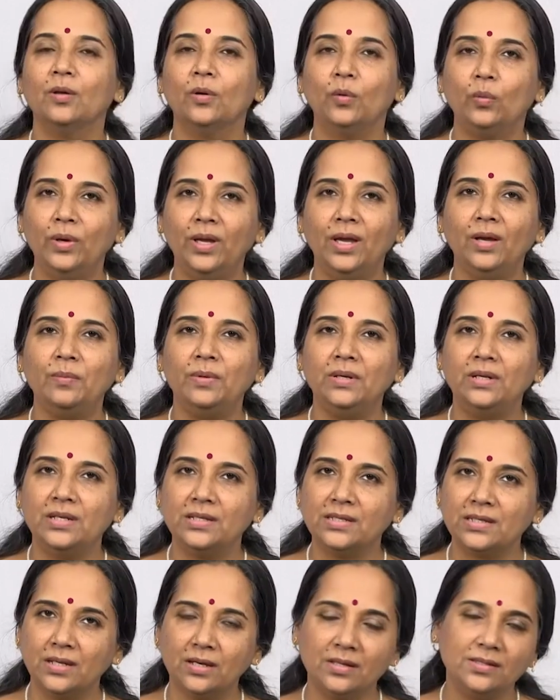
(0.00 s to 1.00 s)
we have been
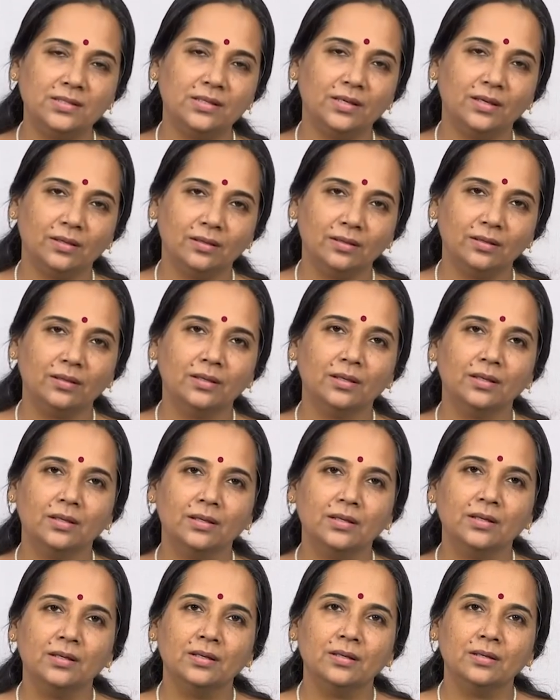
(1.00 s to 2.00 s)
discussing
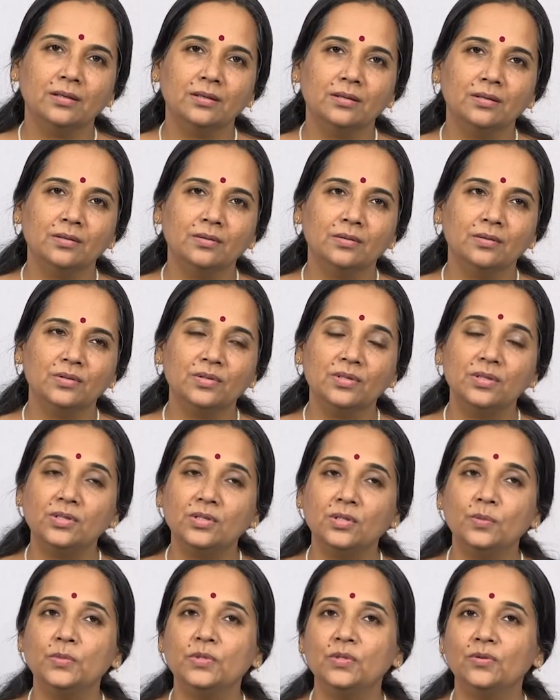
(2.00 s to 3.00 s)

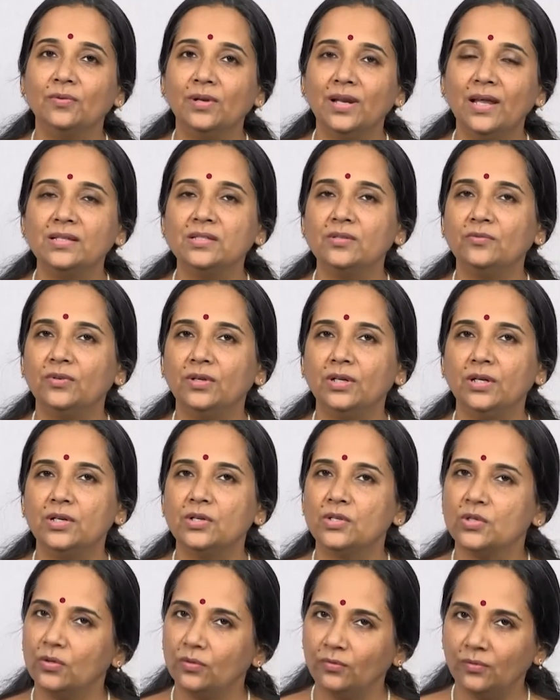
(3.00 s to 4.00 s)
systems of
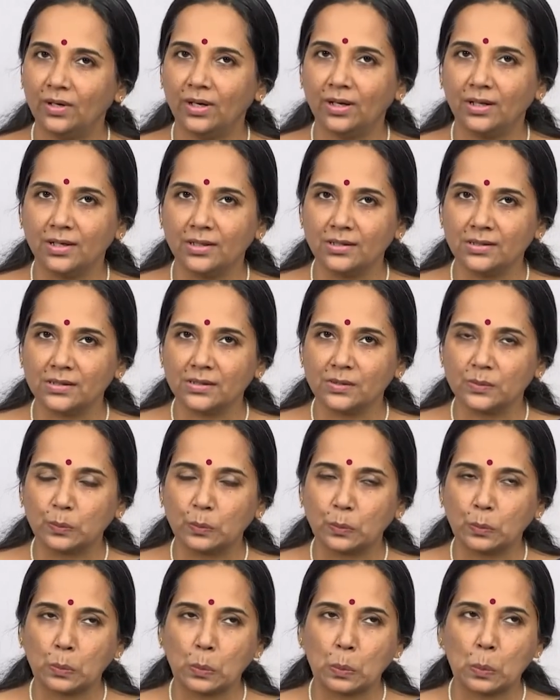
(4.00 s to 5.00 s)
classification of ragas
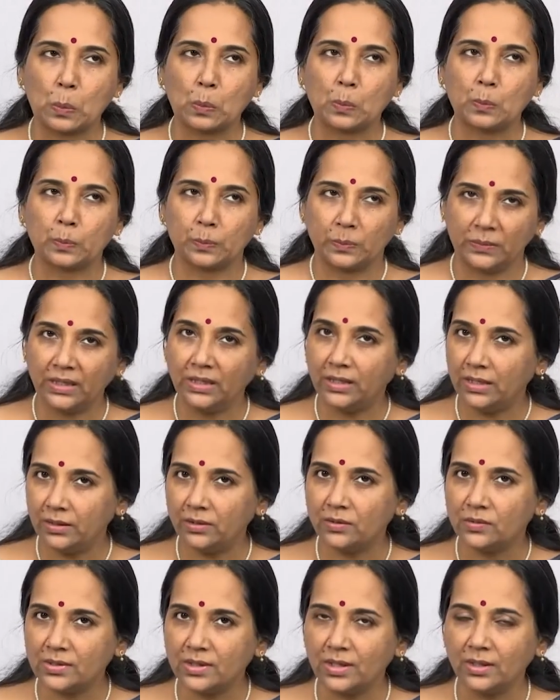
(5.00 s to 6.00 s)
in
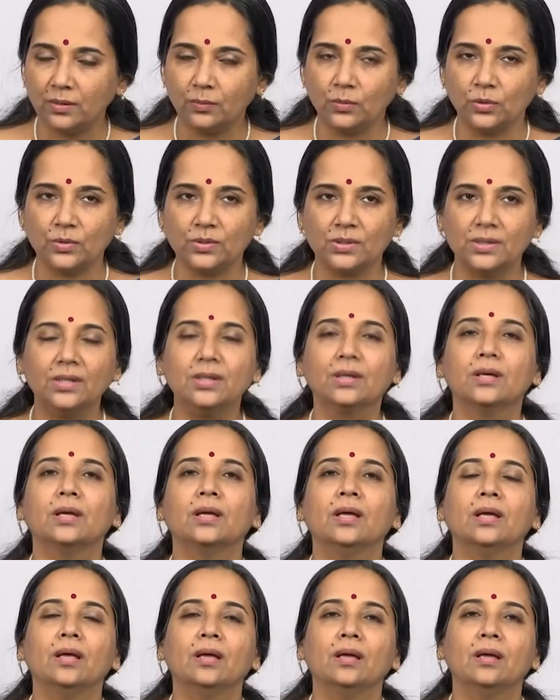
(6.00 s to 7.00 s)
Hindustani music,
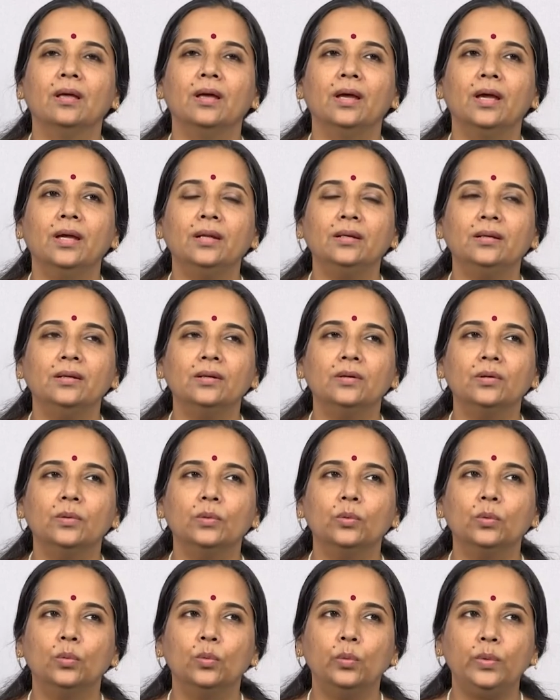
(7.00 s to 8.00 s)
and
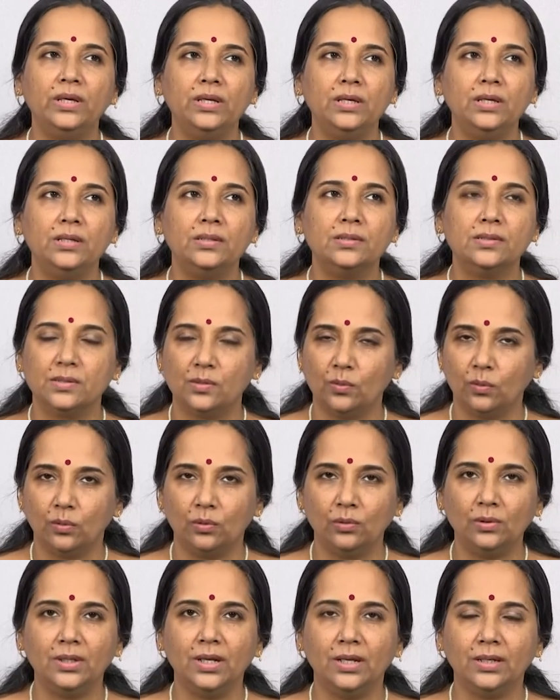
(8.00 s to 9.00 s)
we
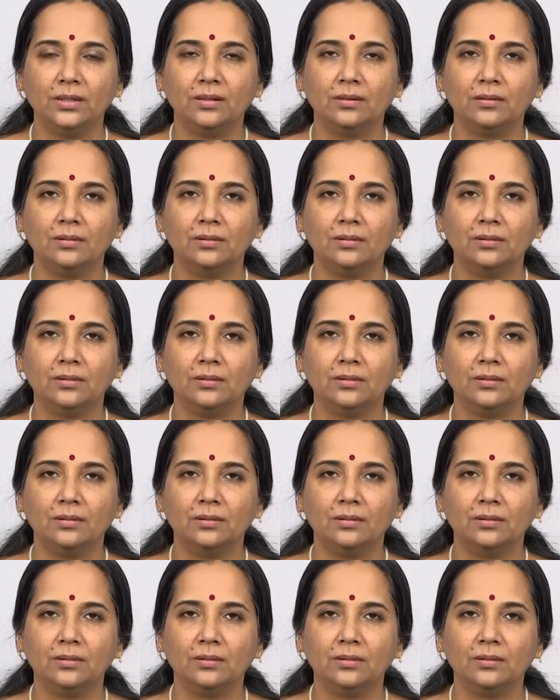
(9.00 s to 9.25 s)
saw that